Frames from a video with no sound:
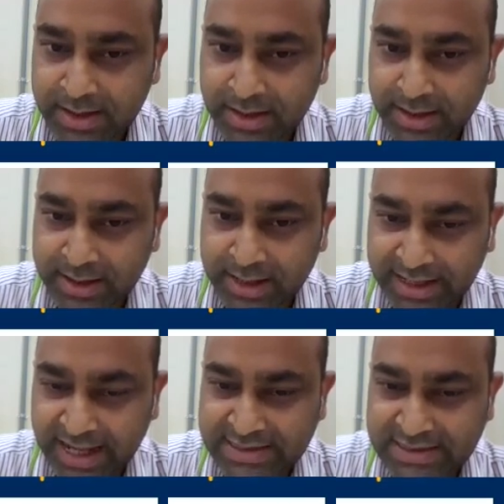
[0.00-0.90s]
are
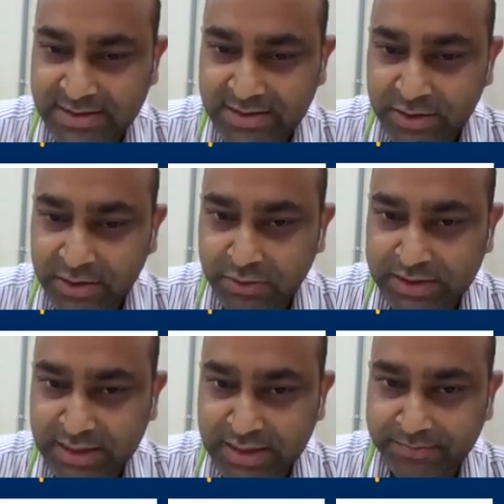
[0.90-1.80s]
attached
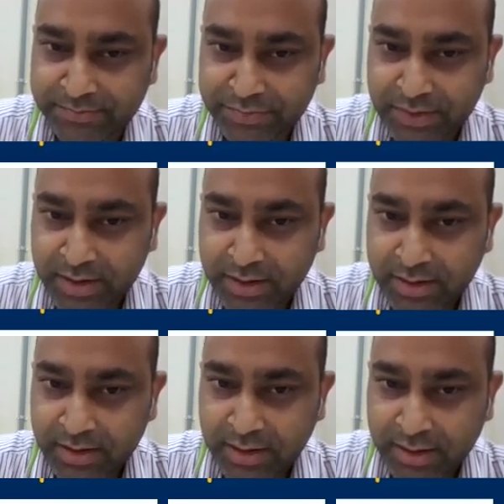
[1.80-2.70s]
with a
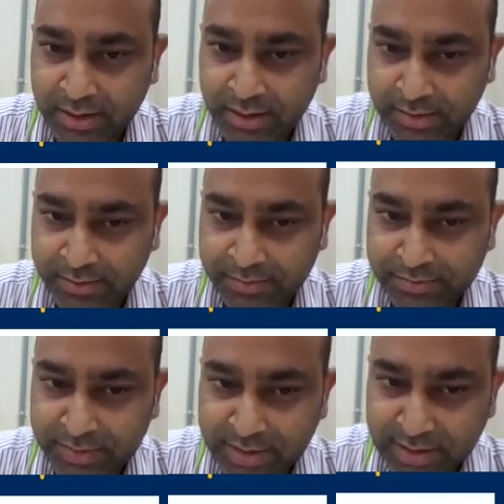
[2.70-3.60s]
uh,
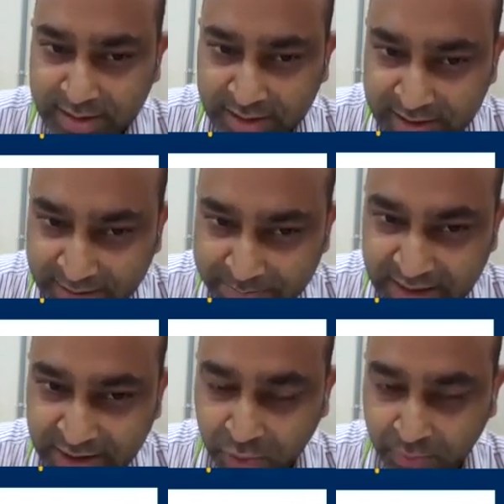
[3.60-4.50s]

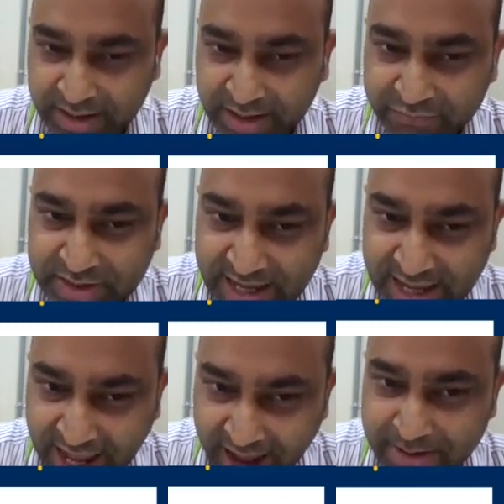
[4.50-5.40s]
lipidic domain. If
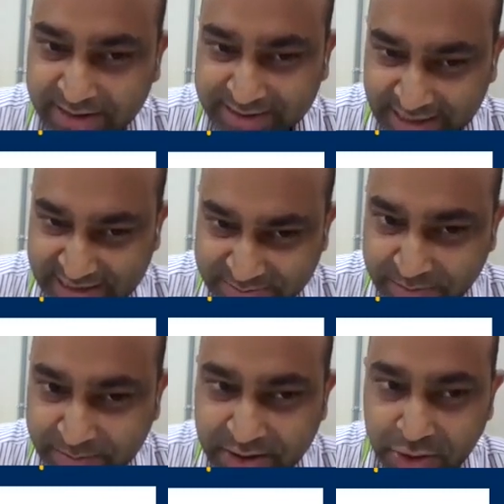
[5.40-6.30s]
they have a
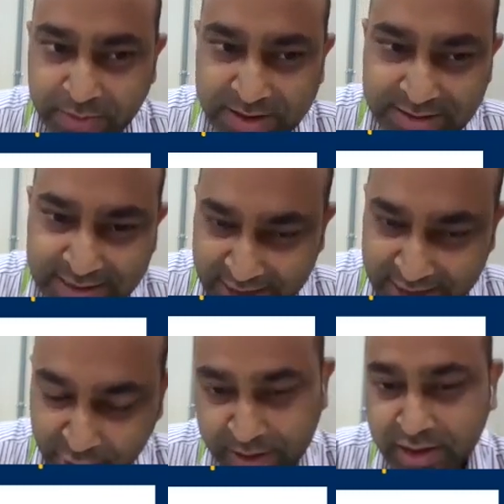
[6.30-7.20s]
transmembrane domain, then they
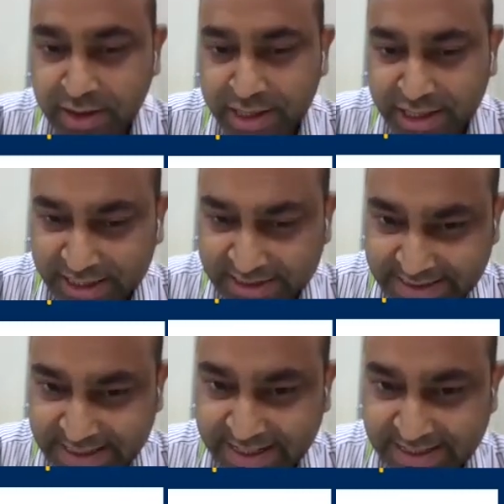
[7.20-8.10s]
will be
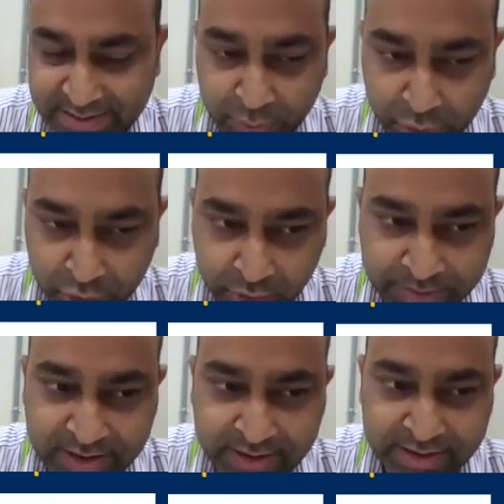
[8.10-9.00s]
considered as a
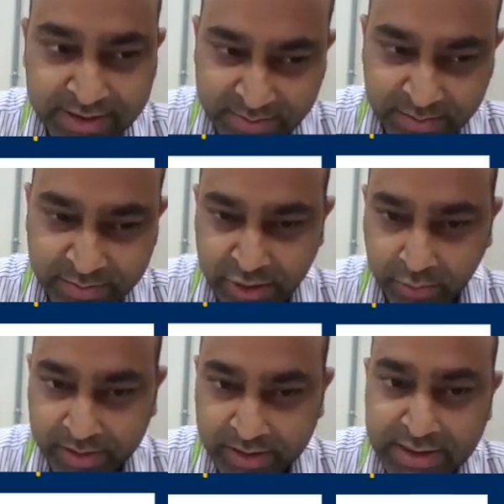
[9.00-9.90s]
monotopic transmembrane
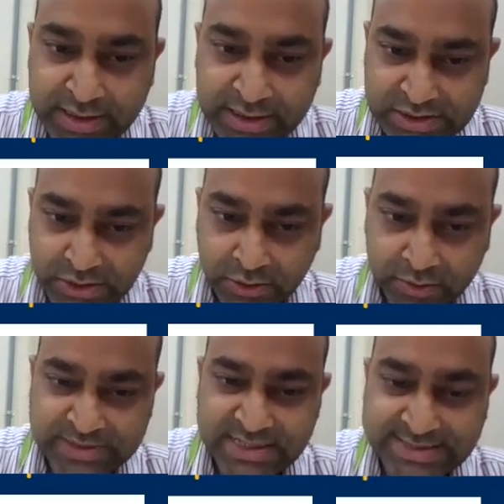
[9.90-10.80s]
domain.
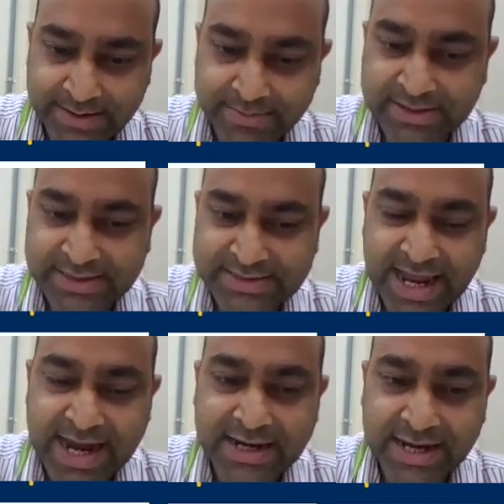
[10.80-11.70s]
So since I'm in this
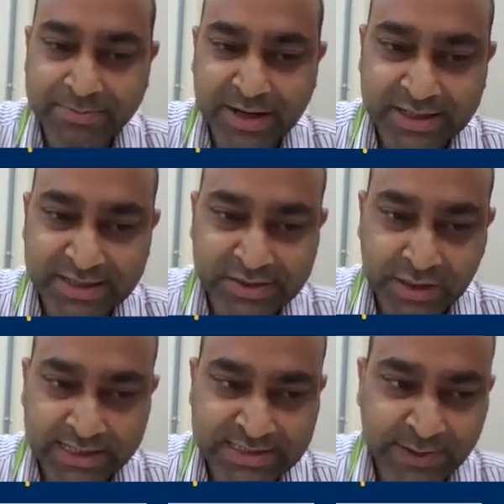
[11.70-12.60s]
slide, I might as
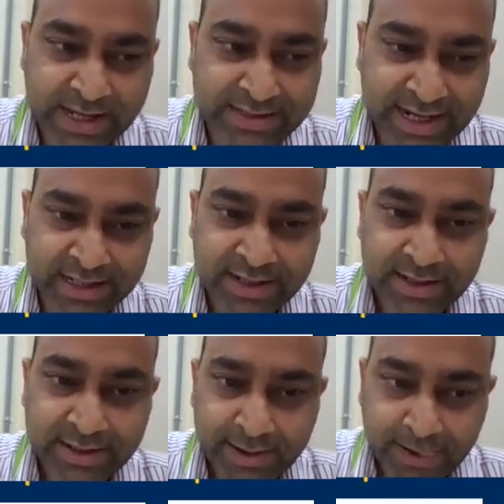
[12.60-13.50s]
well explain that
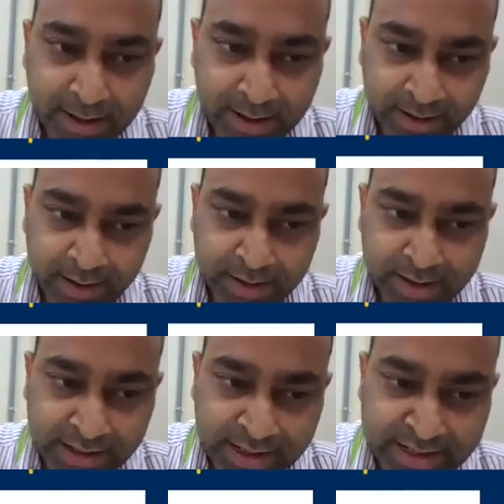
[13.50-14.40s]

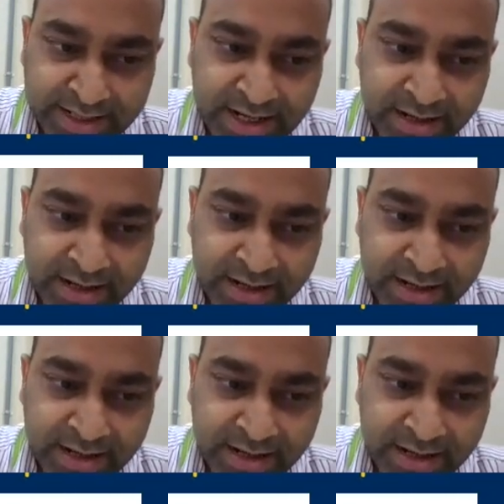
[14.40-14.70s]
integral